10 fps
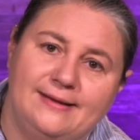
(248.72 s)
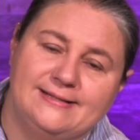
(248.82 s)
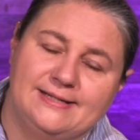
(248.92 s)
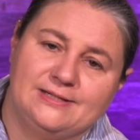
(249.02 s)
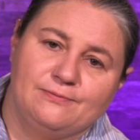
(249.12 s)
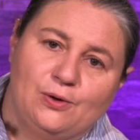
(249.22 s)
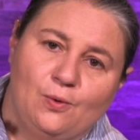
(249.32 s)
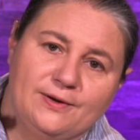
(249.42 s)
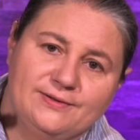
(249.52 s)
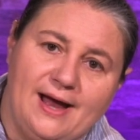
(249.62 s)
does is it
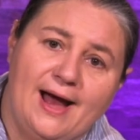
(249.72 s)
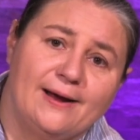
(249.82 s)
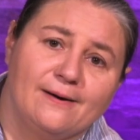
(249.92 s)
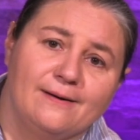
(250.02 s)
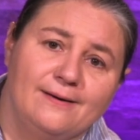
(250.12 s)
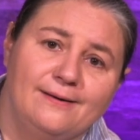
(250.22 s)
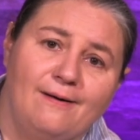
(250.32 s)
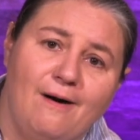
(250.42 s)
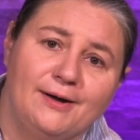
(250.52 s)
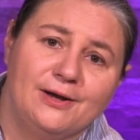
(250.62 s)
records a higher
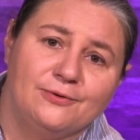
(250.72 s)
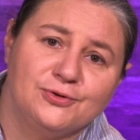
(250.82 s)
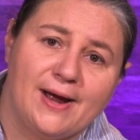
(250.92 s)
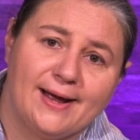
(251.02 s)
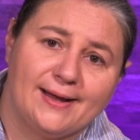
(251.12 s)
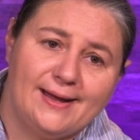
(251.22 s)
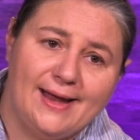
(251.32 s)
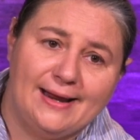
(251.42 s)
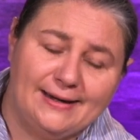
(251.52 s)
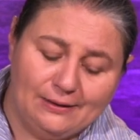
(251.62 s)
audio track
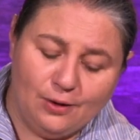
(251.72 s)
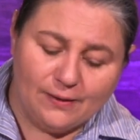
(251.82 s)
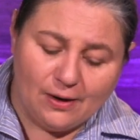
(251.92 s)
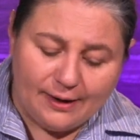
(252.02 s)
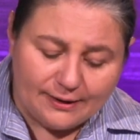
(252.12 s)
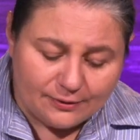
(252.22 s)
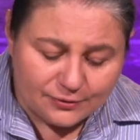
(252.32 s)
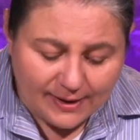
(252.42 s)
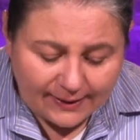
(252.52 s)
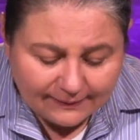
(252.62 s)
and a lower audio
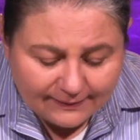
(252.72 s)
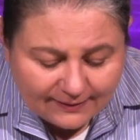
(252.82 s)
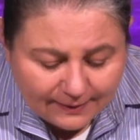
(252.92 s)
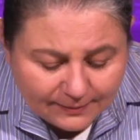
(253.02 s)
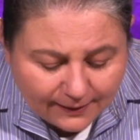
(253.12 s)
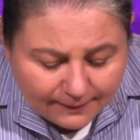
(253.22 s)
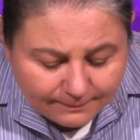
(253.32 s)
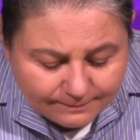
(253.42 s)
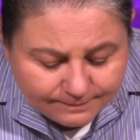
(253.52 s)
track at the same time.